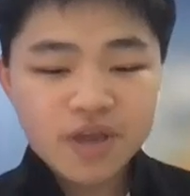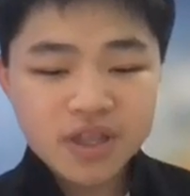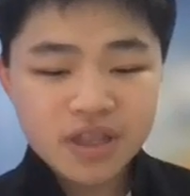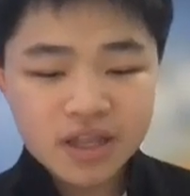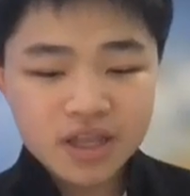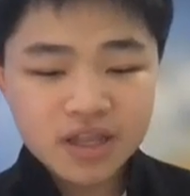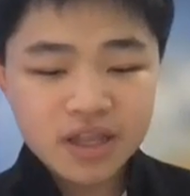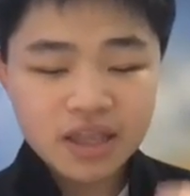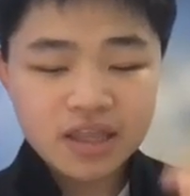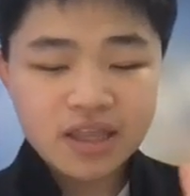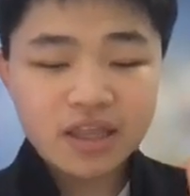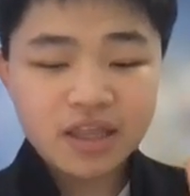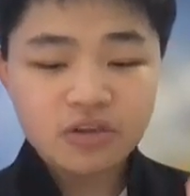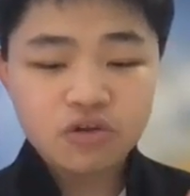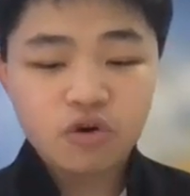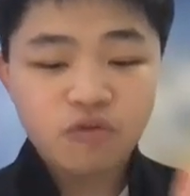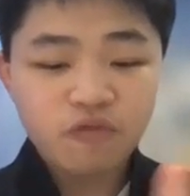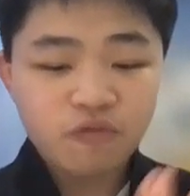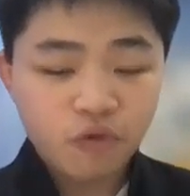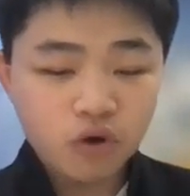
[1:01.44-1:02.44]
with it and get
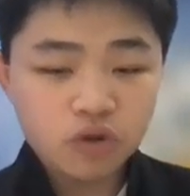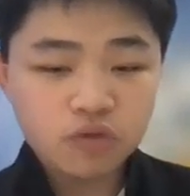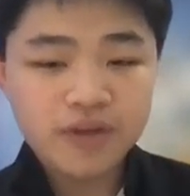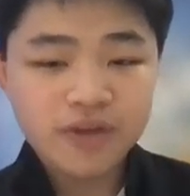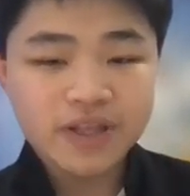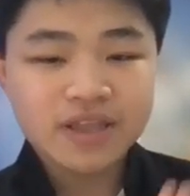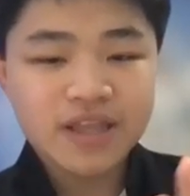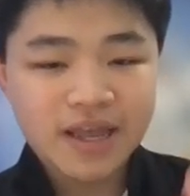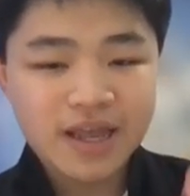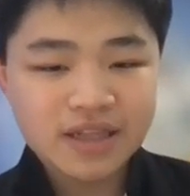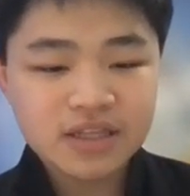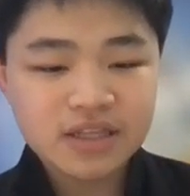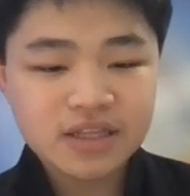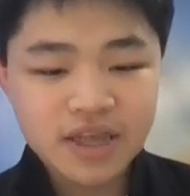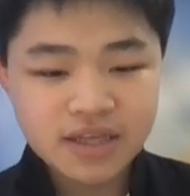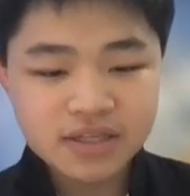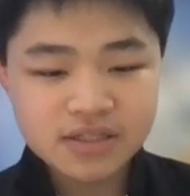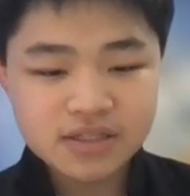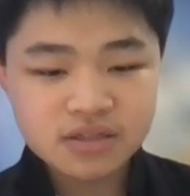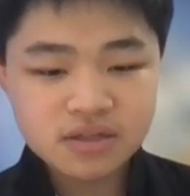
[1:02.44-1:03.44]
your vote with that
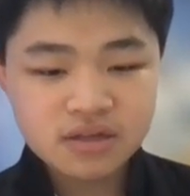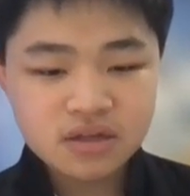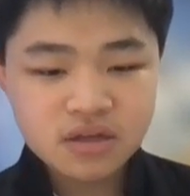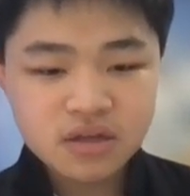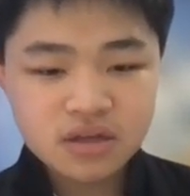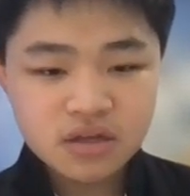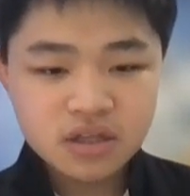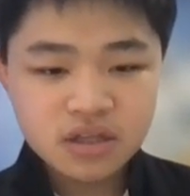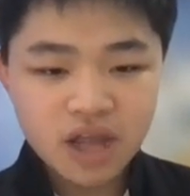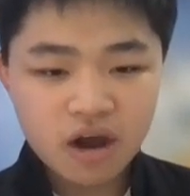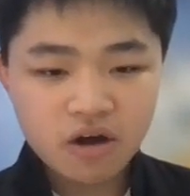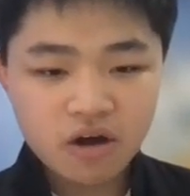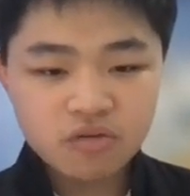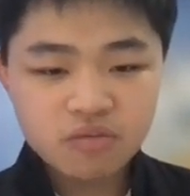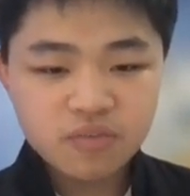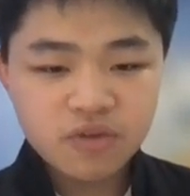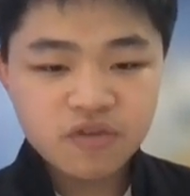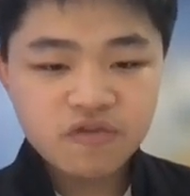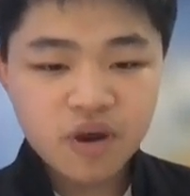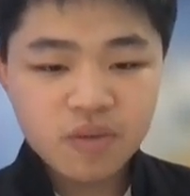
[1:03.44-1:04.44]
case. Now,
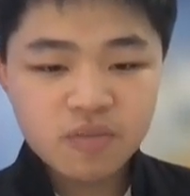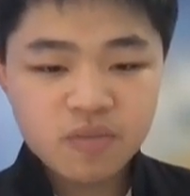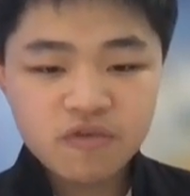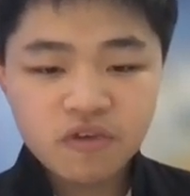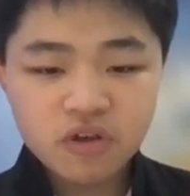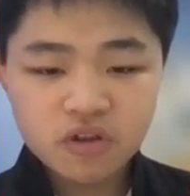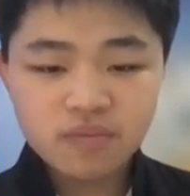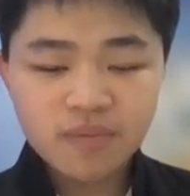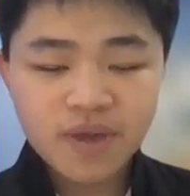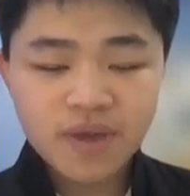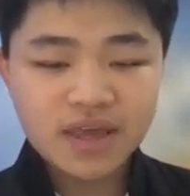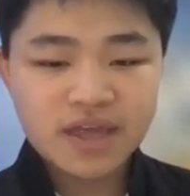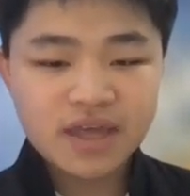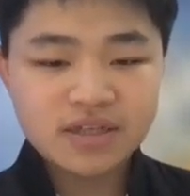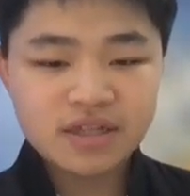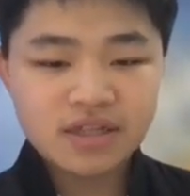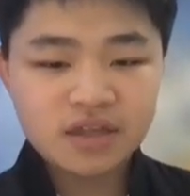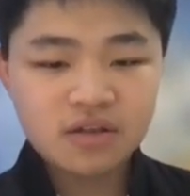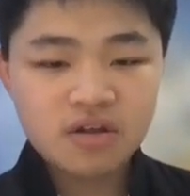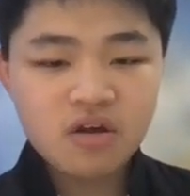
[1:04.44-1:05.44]
before I move on to my
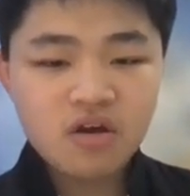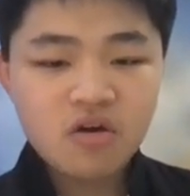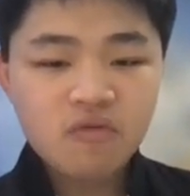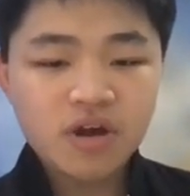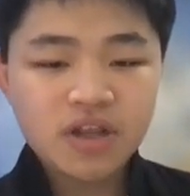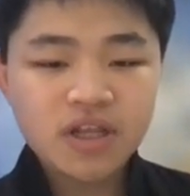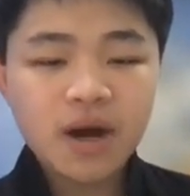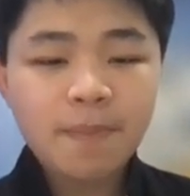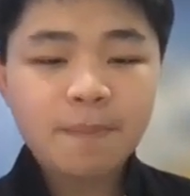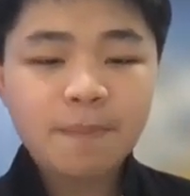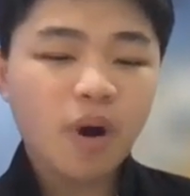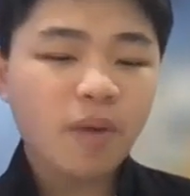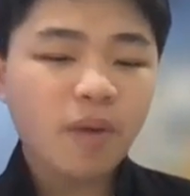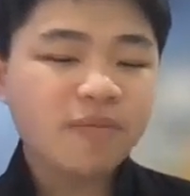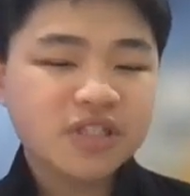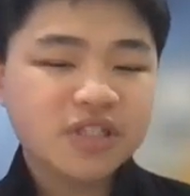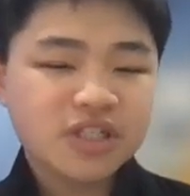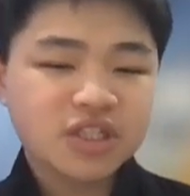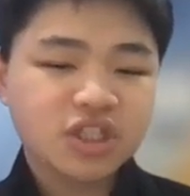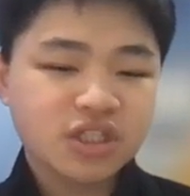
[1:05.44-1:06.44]
case then, what are
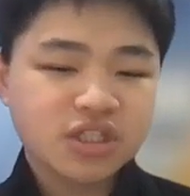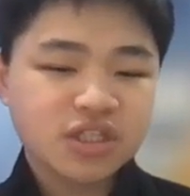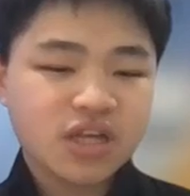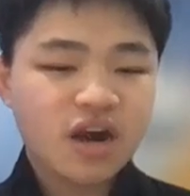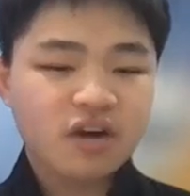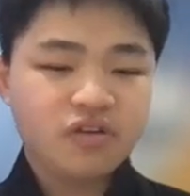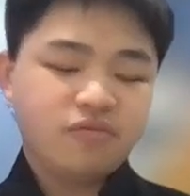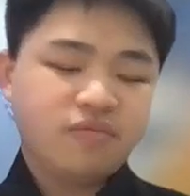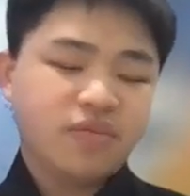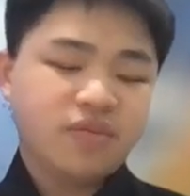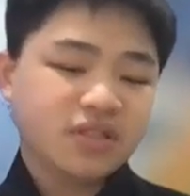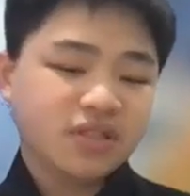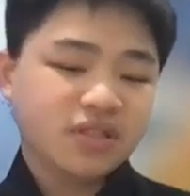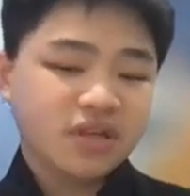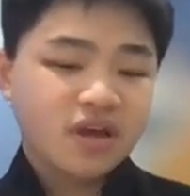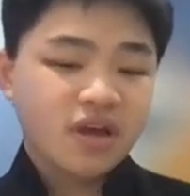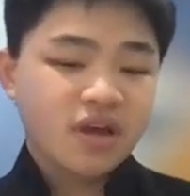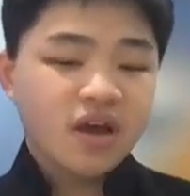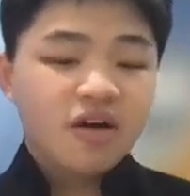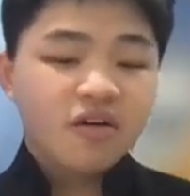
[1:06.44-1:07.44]
proposition's
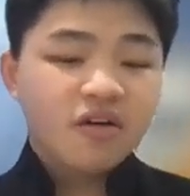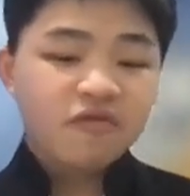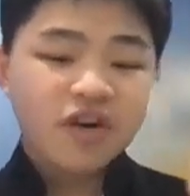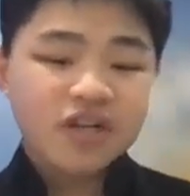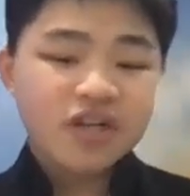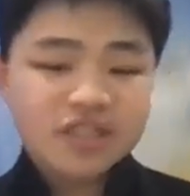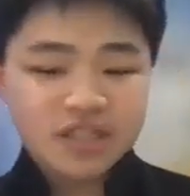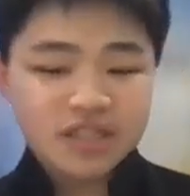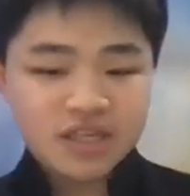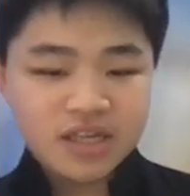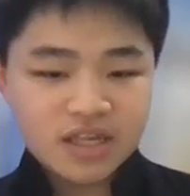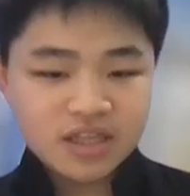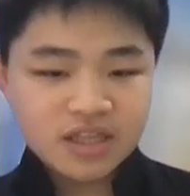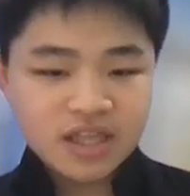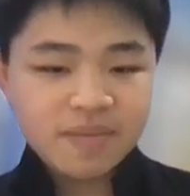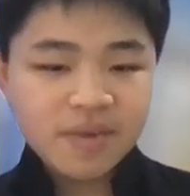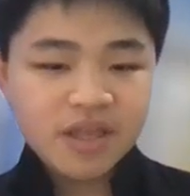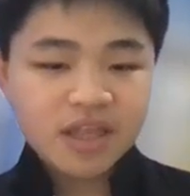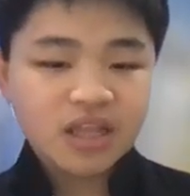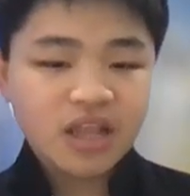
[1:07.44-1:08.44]
arguments? Firstly,
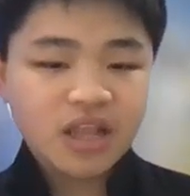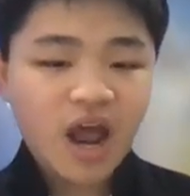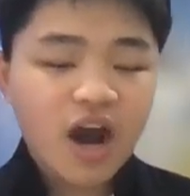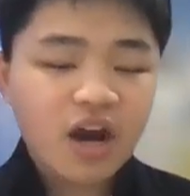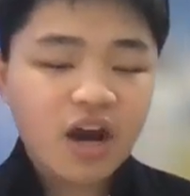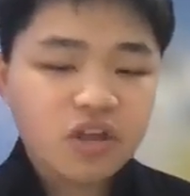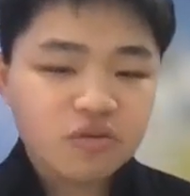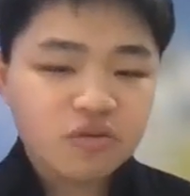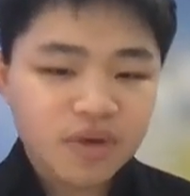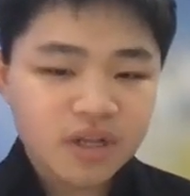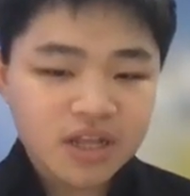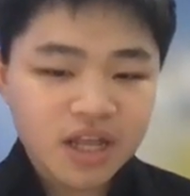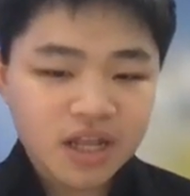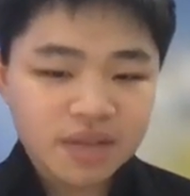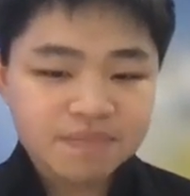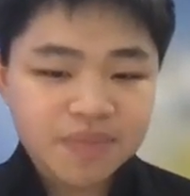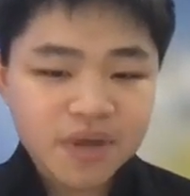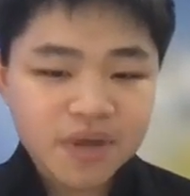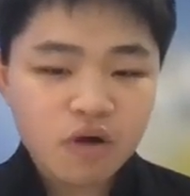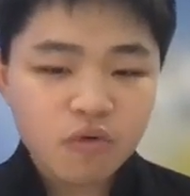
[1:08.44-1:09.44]
they made an argument
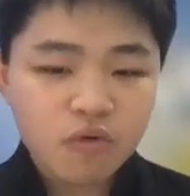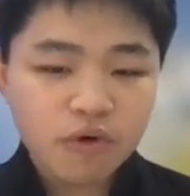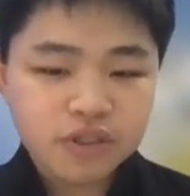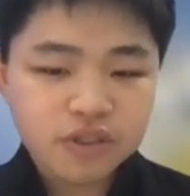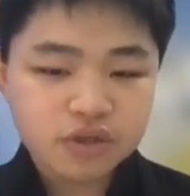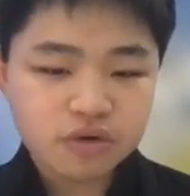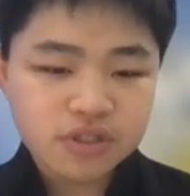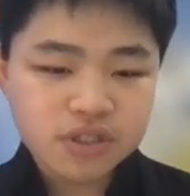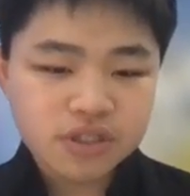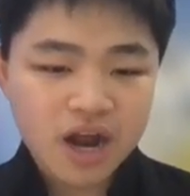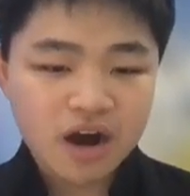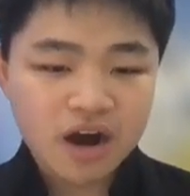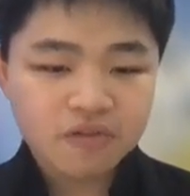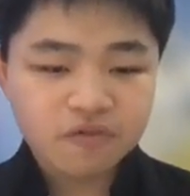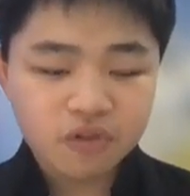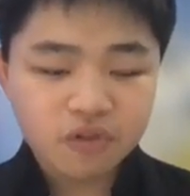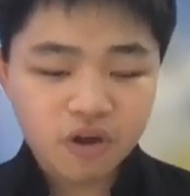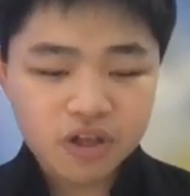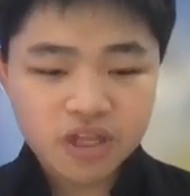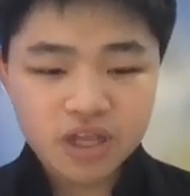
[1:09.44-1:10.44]
that big award shows are
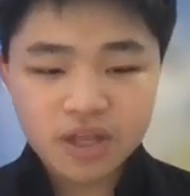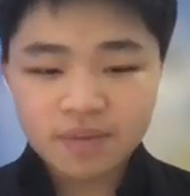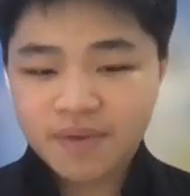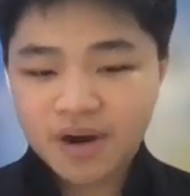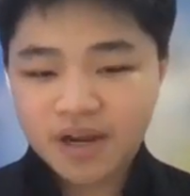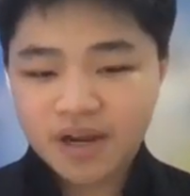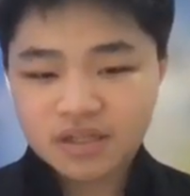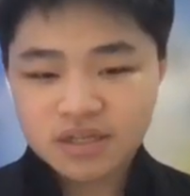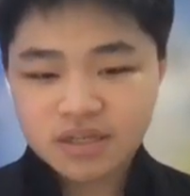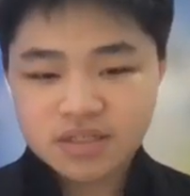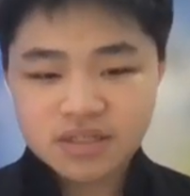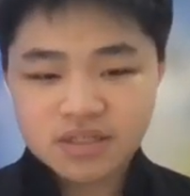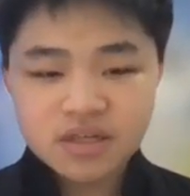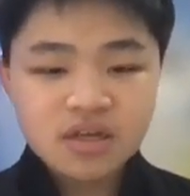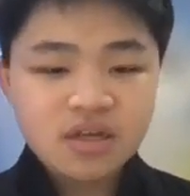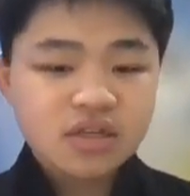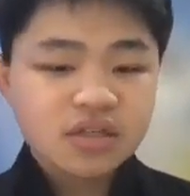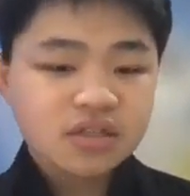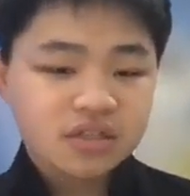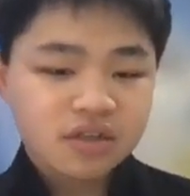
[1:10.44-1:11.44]
flawed in practice.
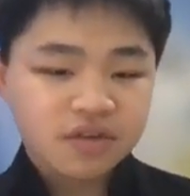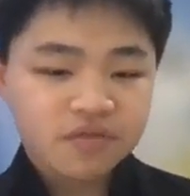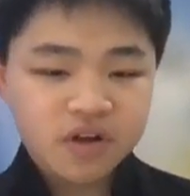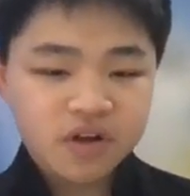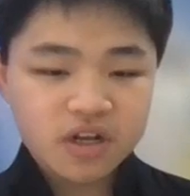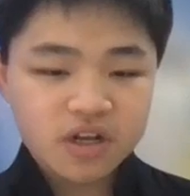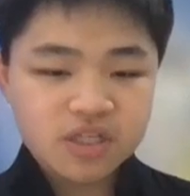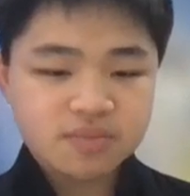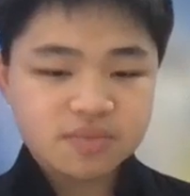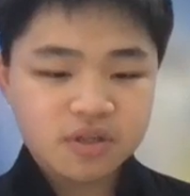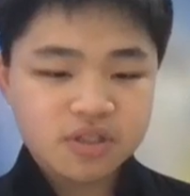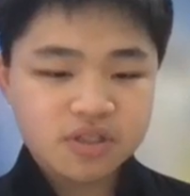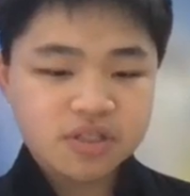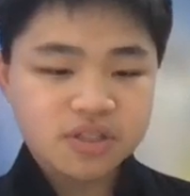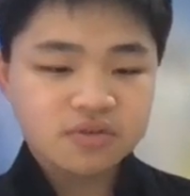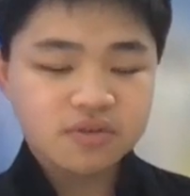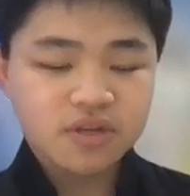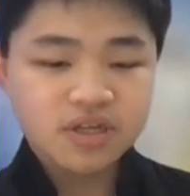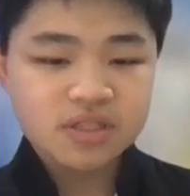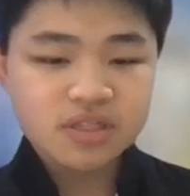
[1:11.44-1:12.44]
Several responses
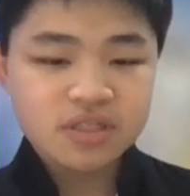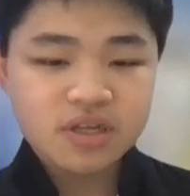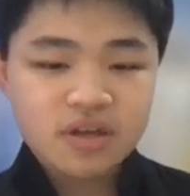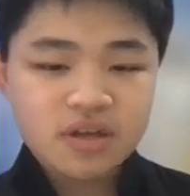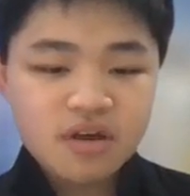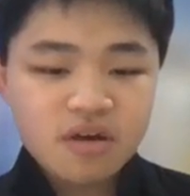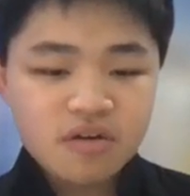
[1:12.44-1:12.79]
to this.